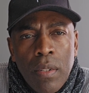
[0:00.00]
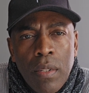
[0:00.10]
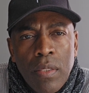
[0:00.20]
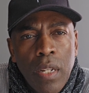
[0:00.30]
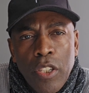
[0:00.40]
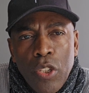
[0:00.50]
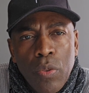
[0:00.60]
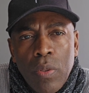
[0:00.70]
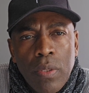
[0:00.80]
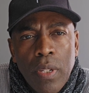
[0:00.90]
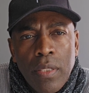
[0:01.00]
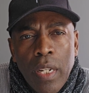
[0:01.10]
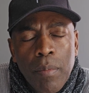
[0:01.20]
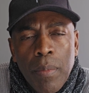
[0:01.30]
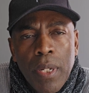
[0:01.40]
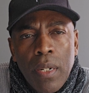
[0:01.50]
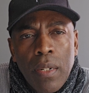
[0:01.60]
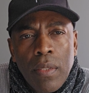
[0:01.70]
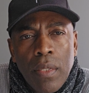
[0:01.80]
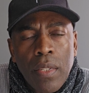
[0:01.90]
It's not true. That's not
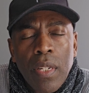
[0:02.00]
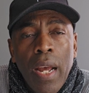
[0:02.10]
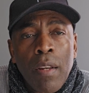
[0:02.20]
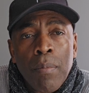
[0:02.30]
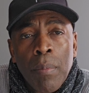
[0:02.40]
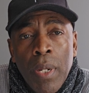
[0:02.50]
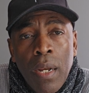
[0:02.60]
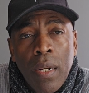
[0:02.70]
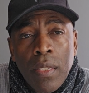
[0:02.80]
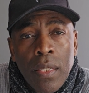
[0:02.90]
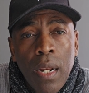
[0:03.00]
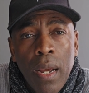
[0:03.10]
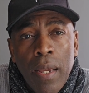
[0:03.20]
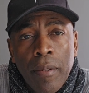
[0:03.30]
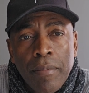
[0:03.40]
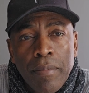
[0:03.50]
biblical. That's unbiblical and it's a lie.